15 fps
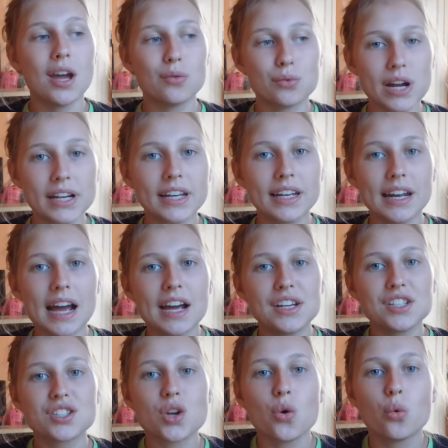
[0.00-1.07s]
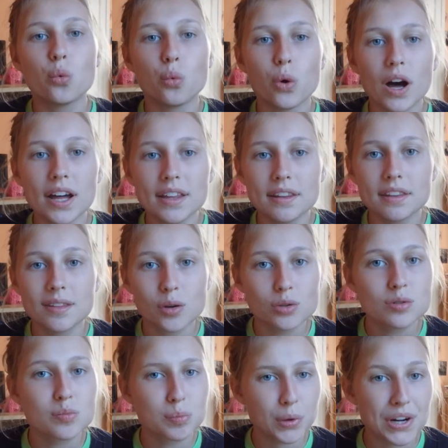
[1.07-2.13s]
and recognize what
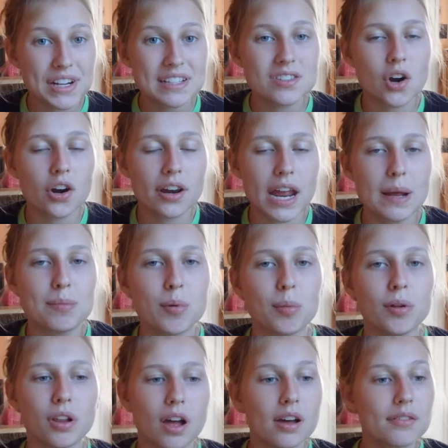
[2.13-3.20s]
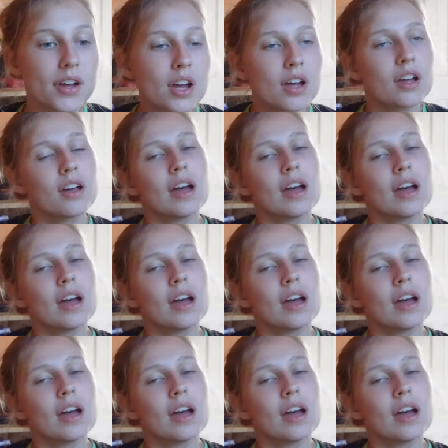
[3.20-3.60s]
those breeds are capable of.